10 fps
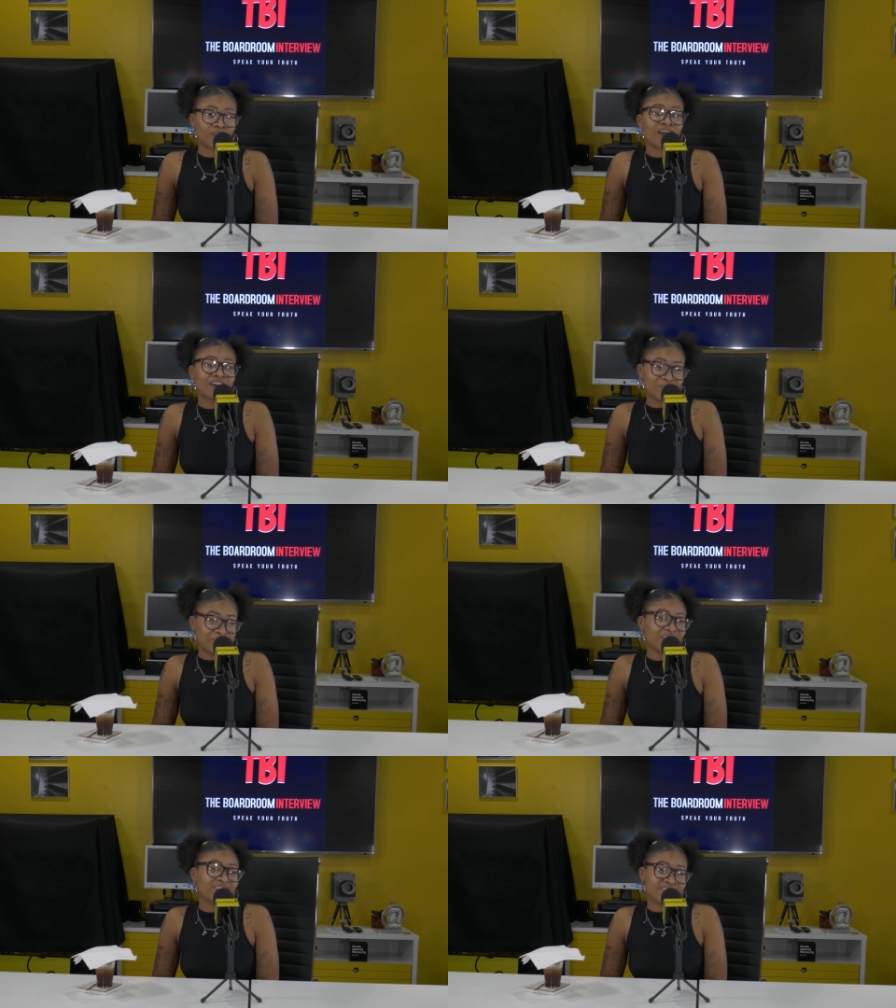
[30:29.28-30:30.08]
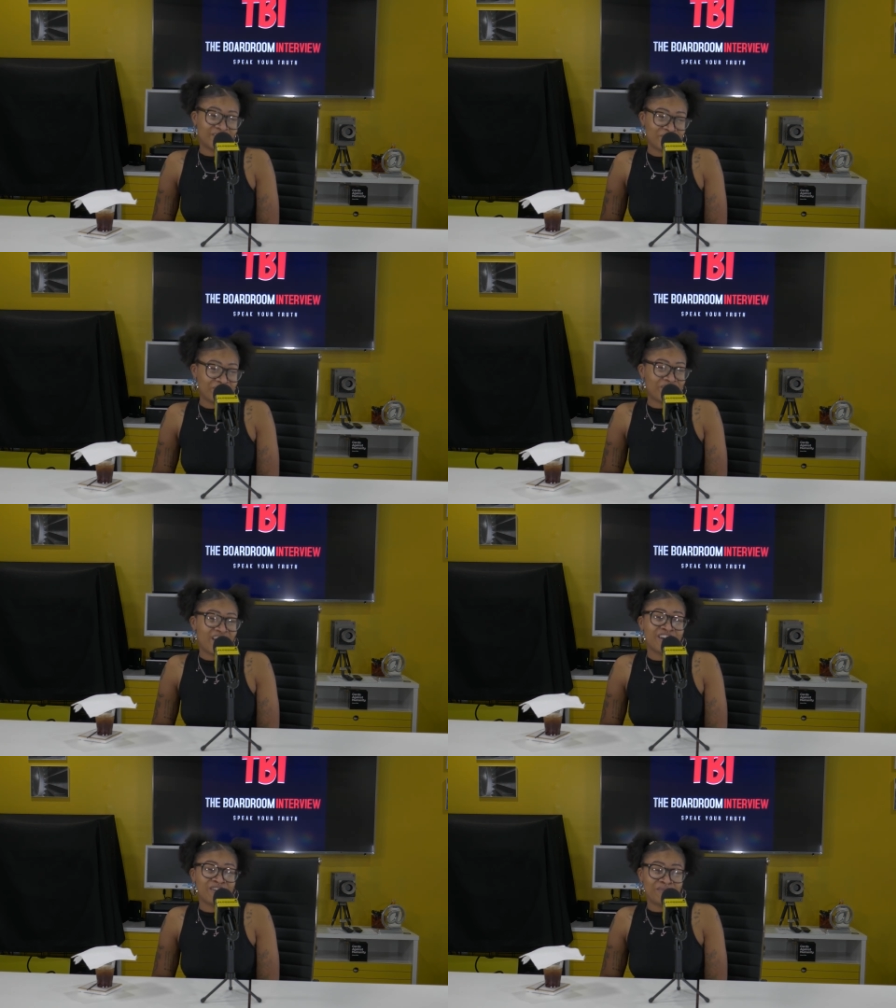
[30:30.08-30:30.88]
I am mixed up.
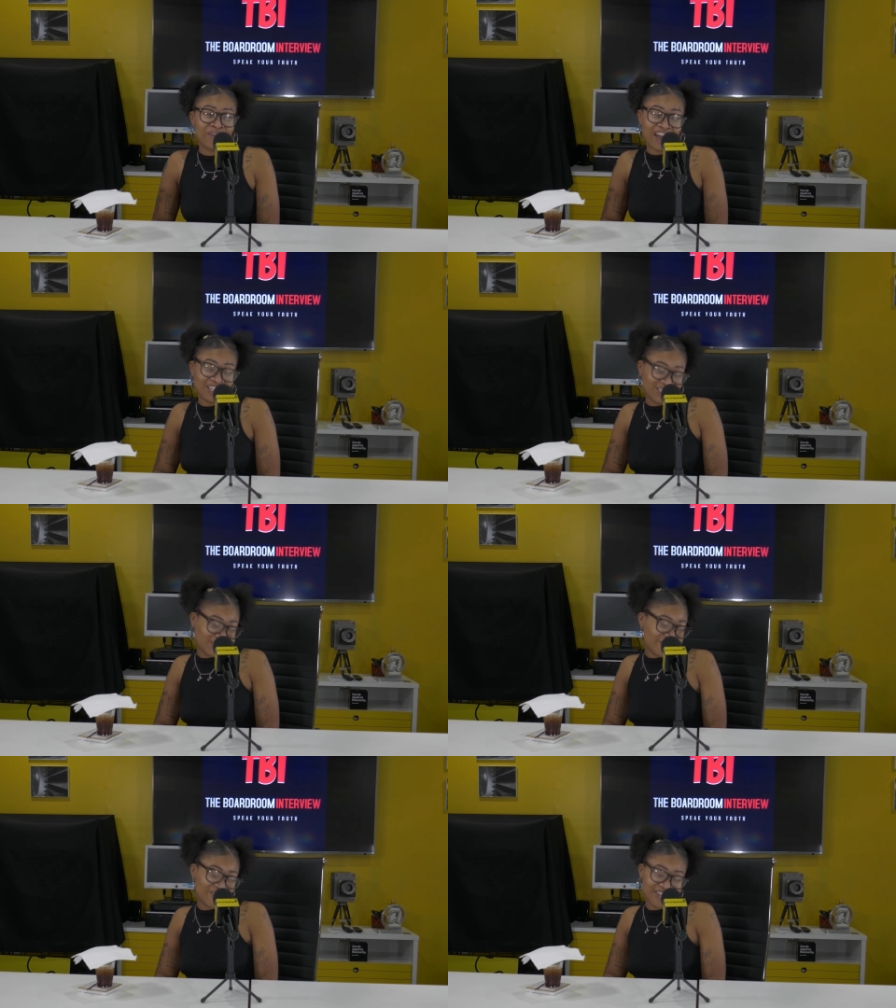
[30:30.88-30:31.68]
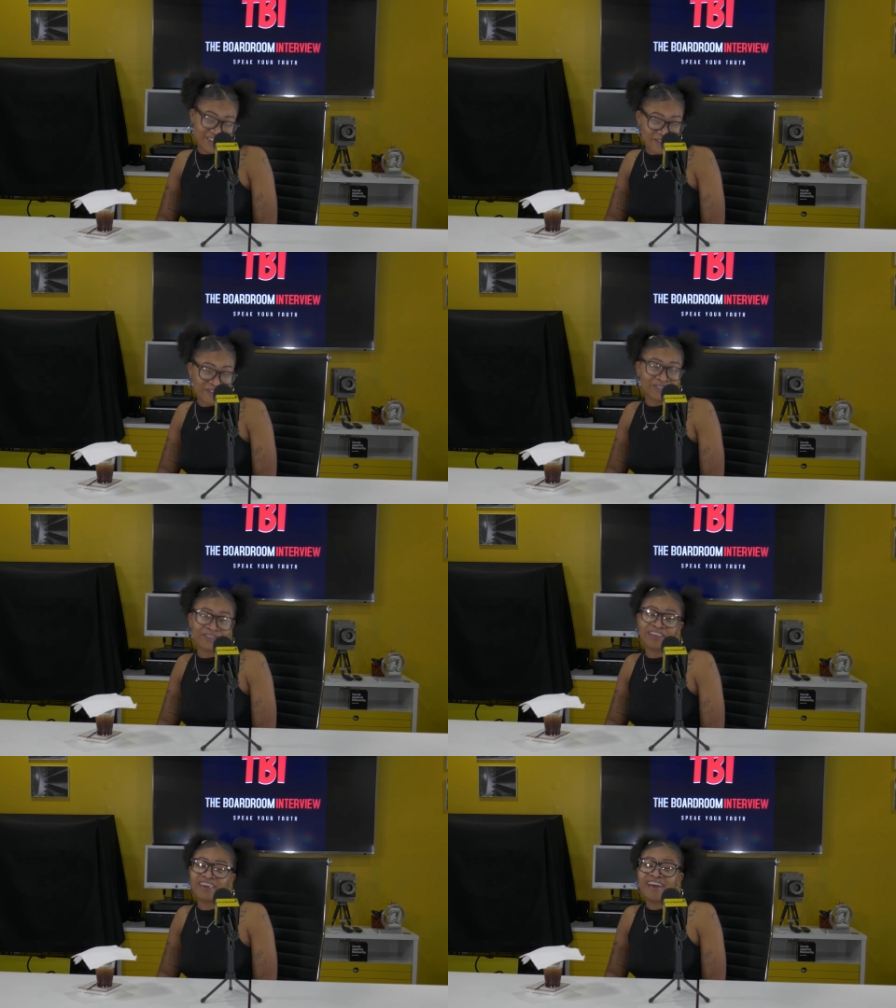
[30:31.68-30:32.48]
I'm Dalilele. Creole.
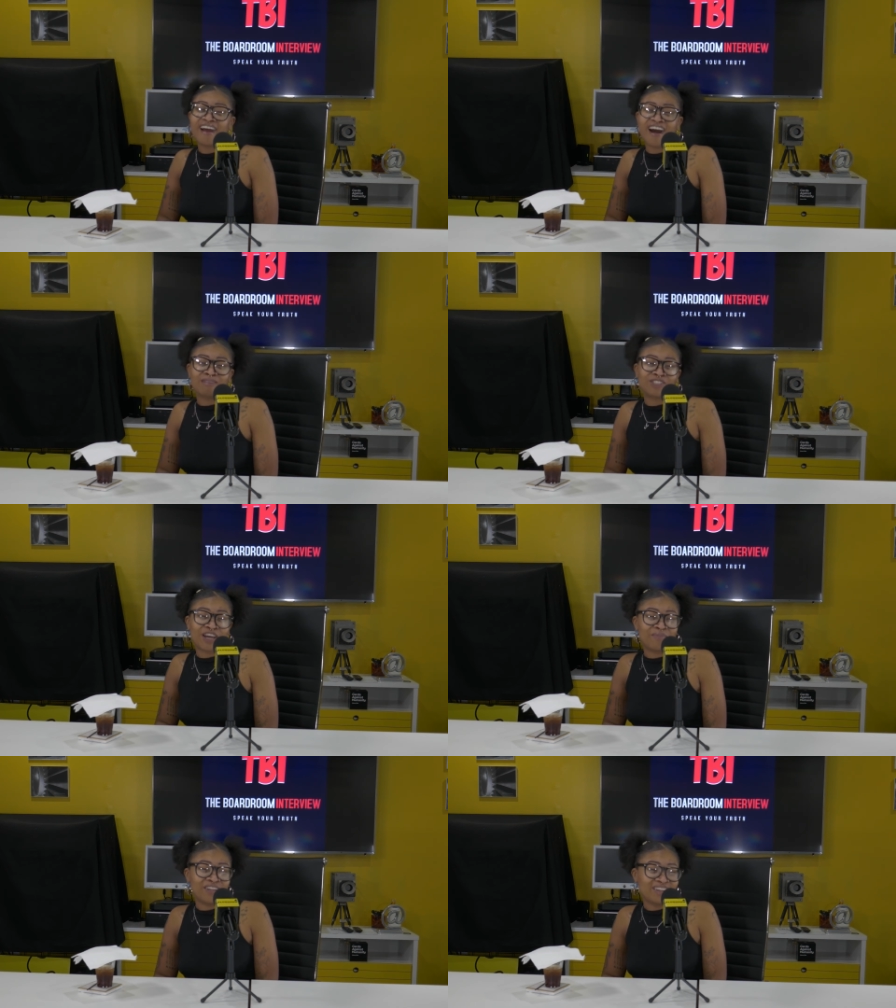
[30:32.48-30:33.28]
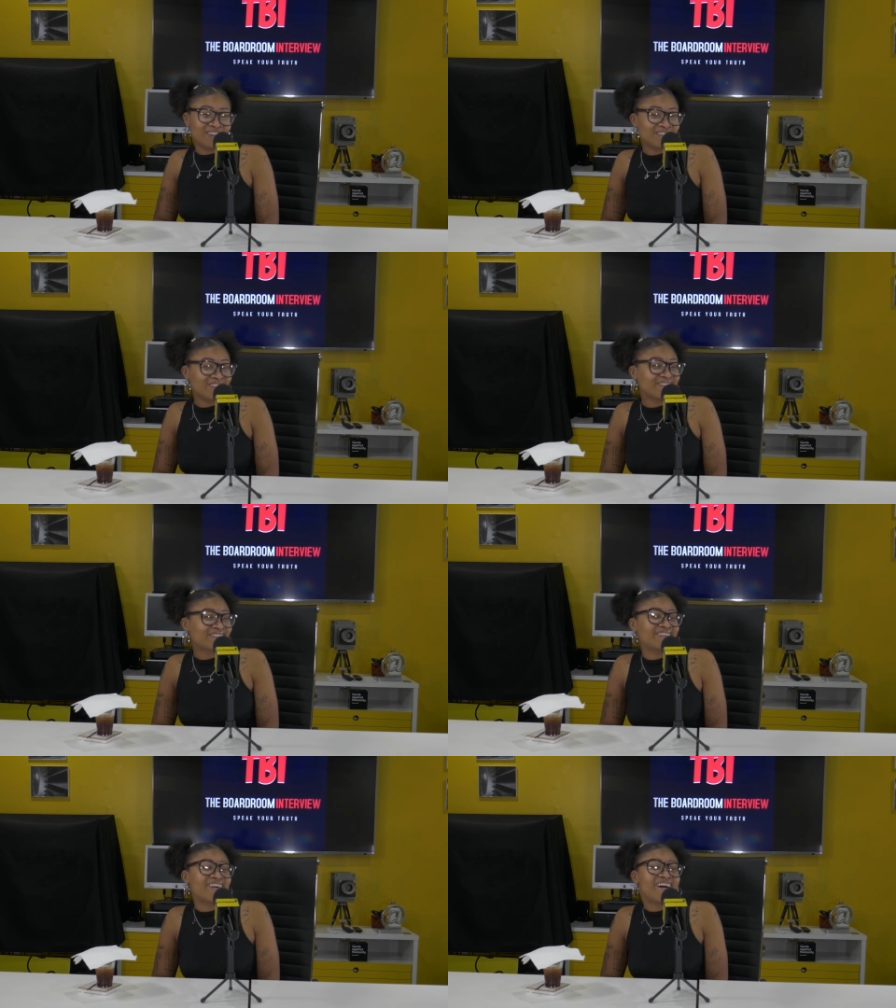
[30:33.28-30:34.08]
Oh yeah. I'm Japanese.
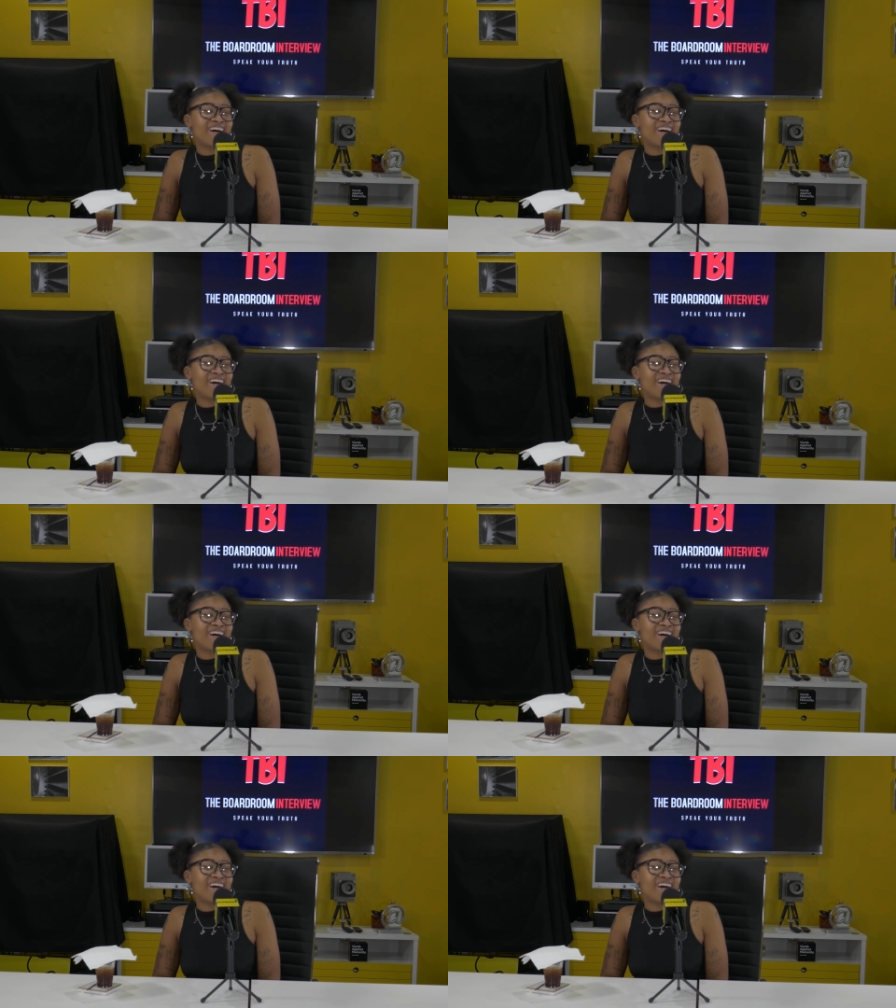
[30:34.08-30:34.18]
Okay.